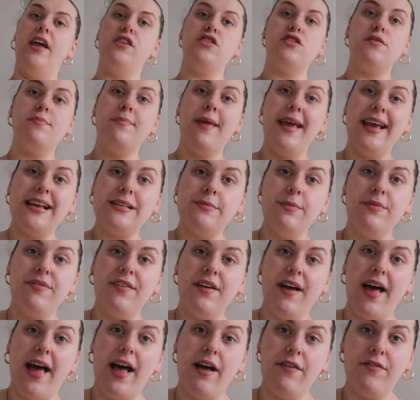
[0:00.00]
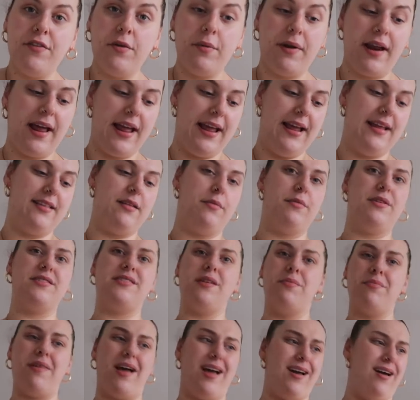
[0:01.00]
It just makes me feel healthy when I eat them because
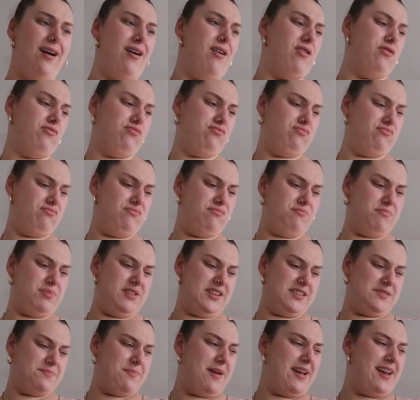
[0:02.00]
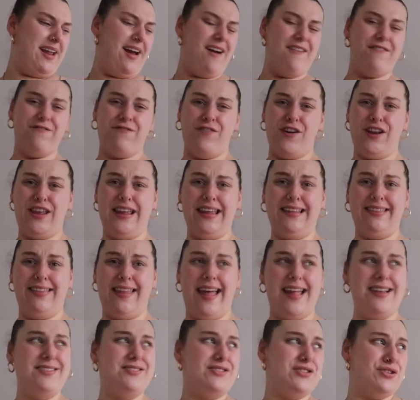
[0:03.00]
I'm like, oh, but it's made out of friggin'
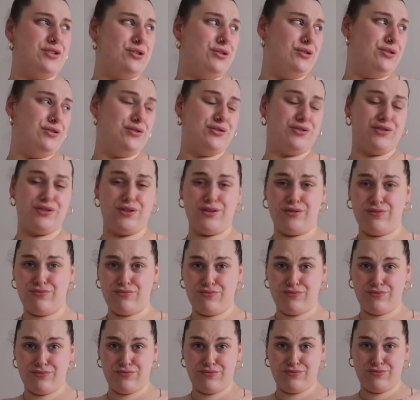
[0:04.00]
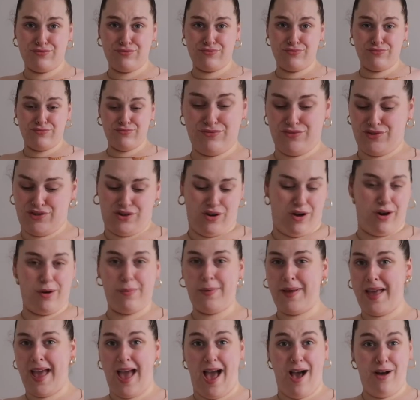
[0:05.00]
lentils. It's got to
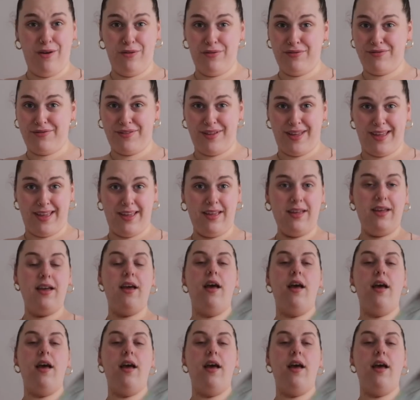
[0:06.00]
be healthy.